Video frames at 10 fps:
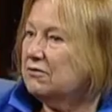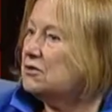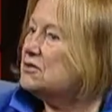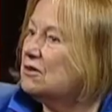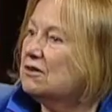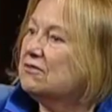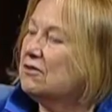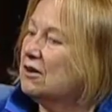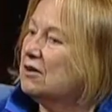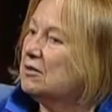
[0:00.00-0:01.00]
first off,
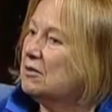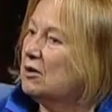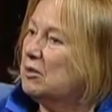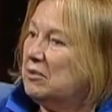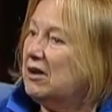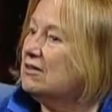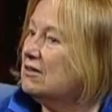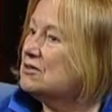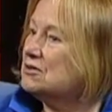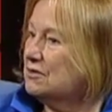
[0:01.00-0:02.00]
our
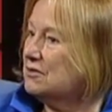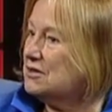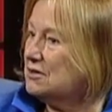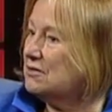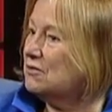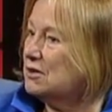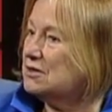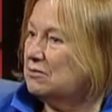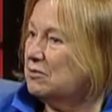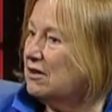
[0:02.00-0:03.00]
Bangla service of
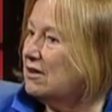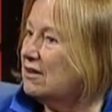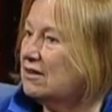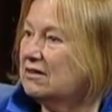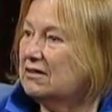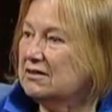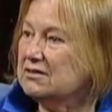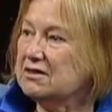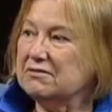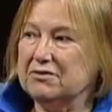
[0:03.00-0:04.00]
Voice of America
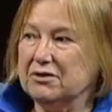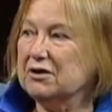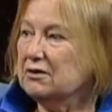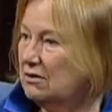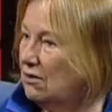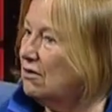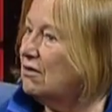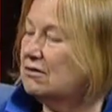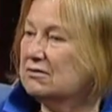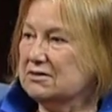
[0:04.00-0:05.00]
is a very
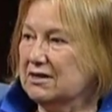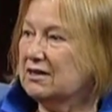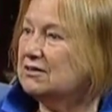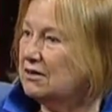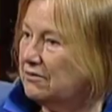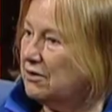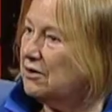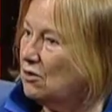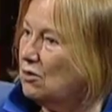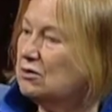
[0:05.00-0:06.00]
long-standing,
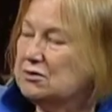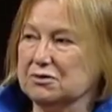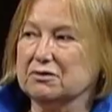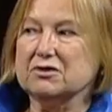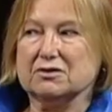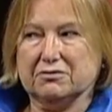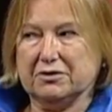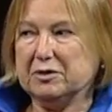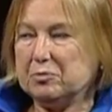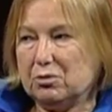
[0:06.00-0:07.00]
very old service and
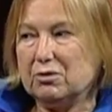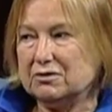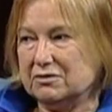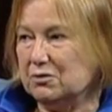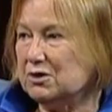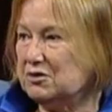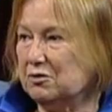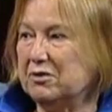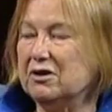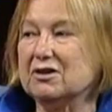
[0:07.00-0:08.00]
very important to Voice of
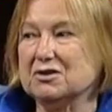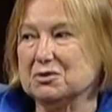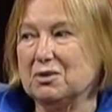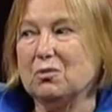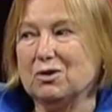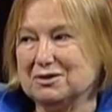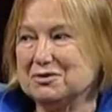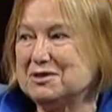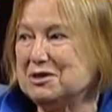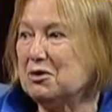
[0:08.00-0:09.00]
America, so I wanted
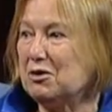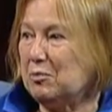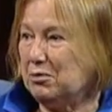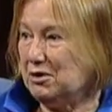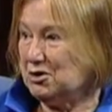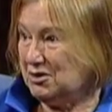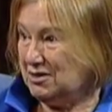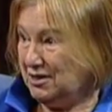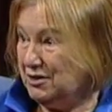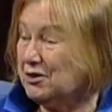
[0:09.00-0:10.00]
to see our
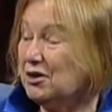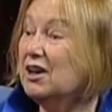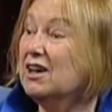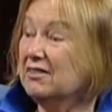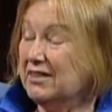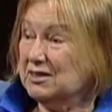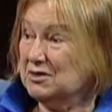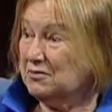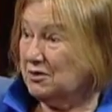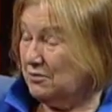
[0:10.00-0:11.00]
operations here.
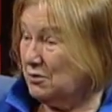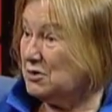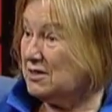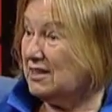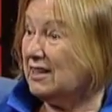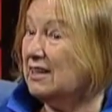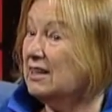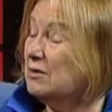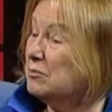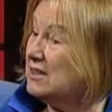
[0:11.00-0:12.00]
That's the first thing.
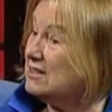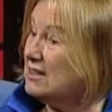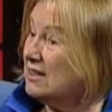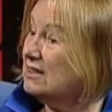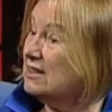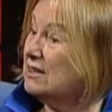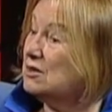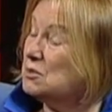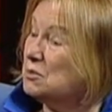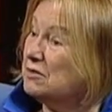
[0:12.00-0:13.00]
But the second thing
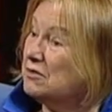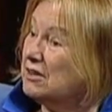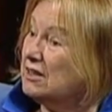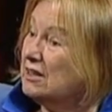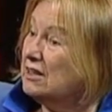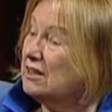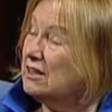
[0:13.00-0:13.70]
is we're very